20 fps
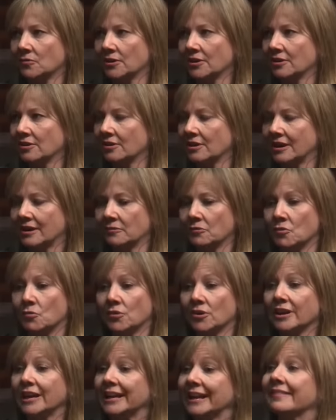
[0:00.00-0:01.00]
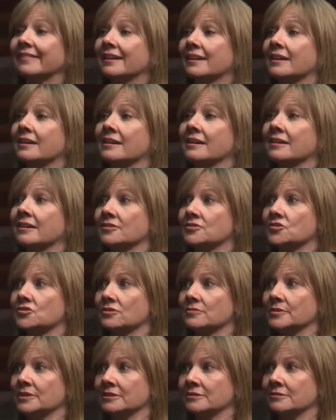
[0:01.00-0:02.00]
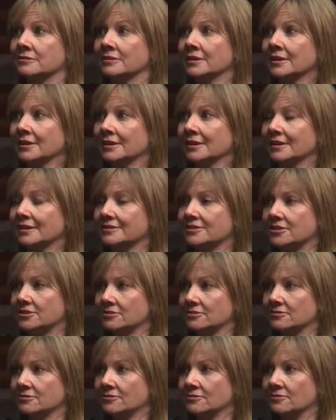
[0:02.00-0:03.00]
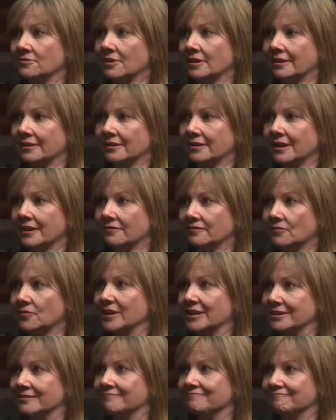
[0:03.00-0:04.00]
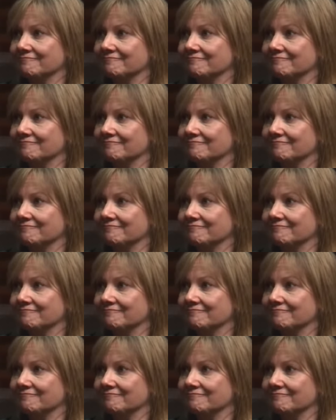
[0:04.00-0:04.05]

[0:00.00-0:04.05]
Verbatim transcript: is on the hot seat here. I'm actually shocked that uh, she's still there.